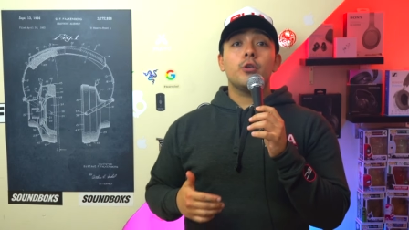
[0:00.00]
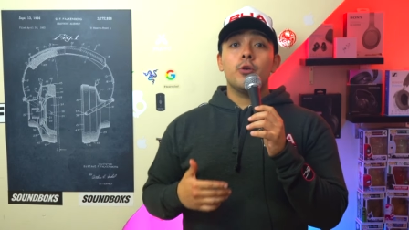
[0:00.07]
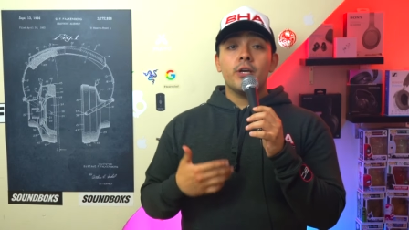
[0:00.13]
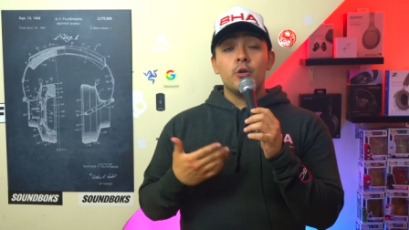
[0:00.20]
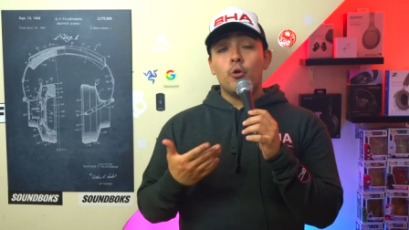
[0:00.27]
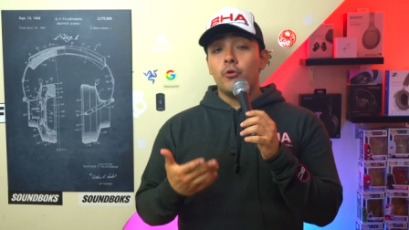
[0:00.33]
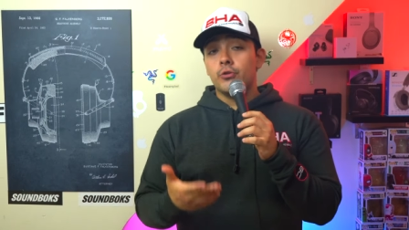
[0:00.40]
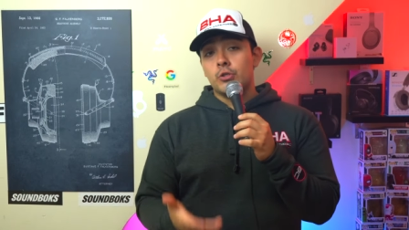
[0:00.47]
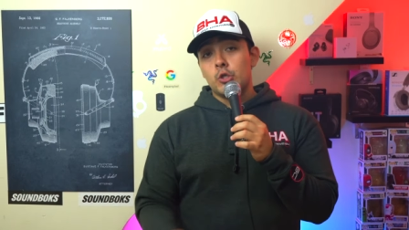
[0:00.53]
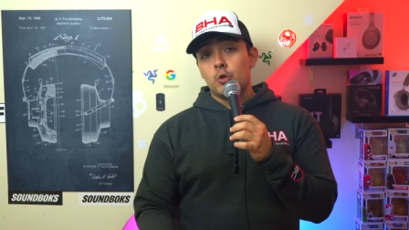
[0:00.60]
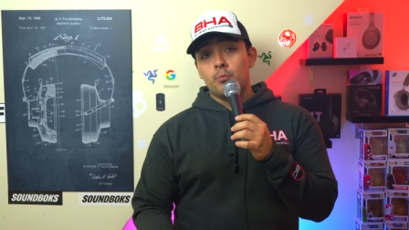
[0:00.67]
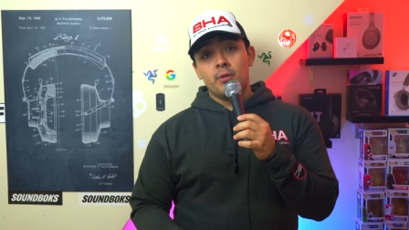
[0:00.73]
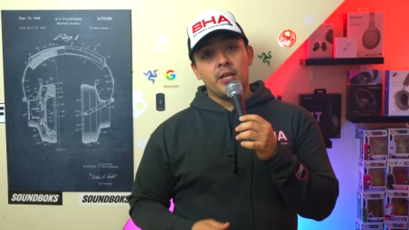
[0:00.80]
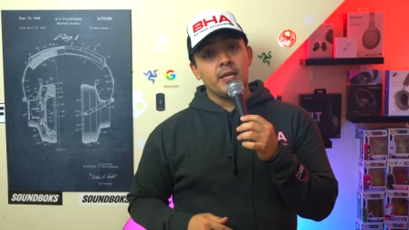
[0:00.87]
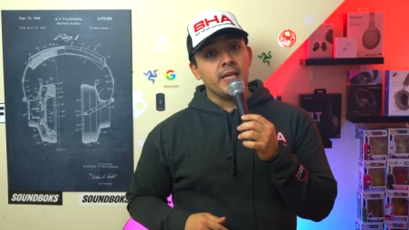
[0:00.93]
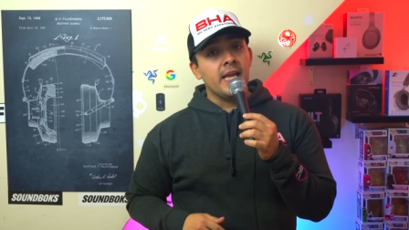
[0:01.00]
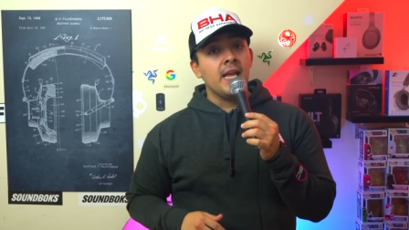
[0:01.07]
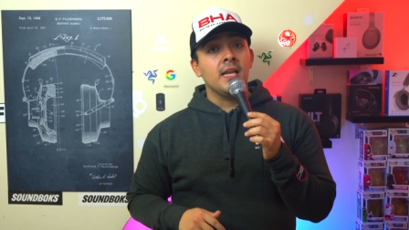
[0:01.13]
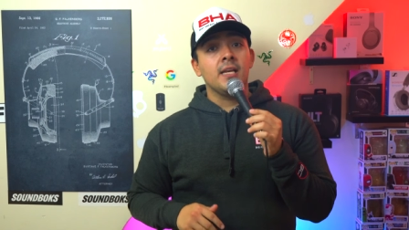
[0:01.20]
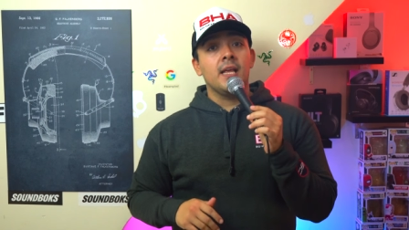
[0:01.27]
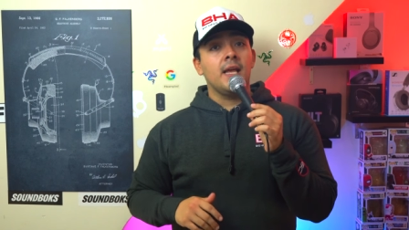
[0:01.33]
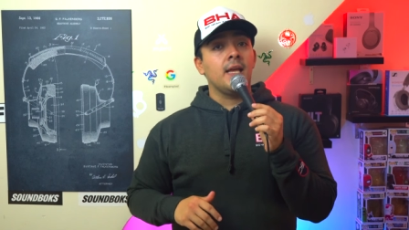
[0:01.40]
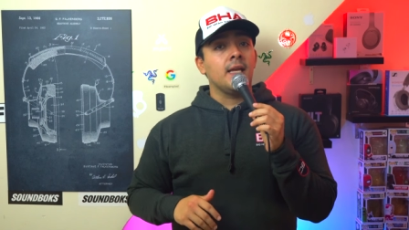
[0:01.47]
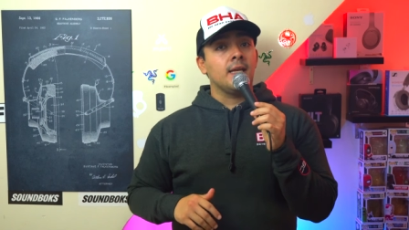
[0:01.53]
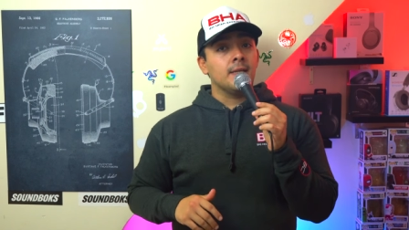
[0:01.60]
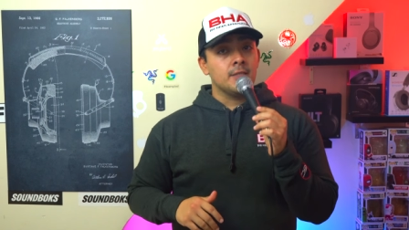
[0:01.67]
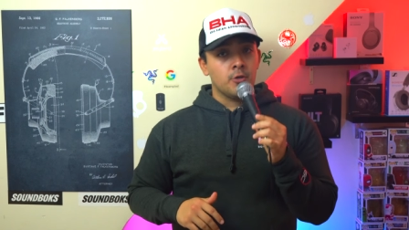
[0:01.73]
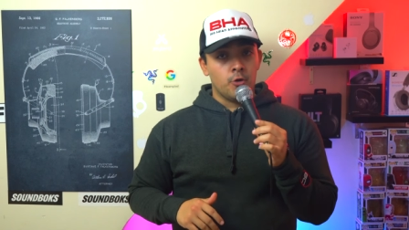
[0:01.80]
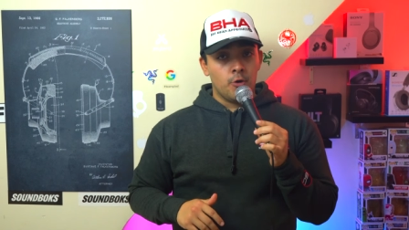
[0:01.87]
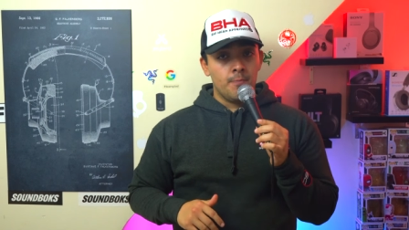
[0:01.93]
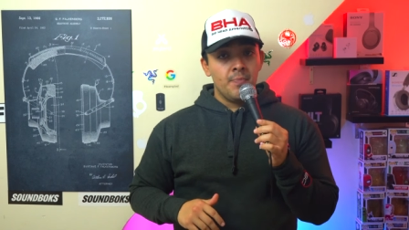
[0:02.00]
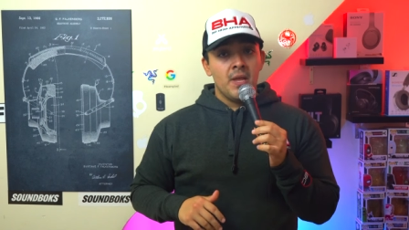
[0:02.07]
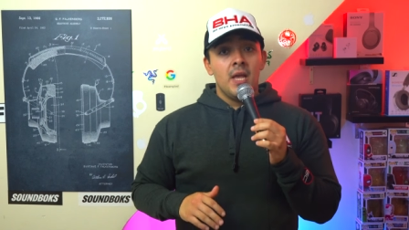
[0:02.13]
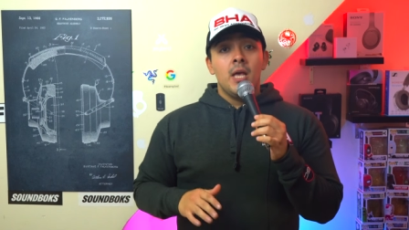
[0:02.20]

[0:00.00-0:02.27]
you can also plug in a guitar.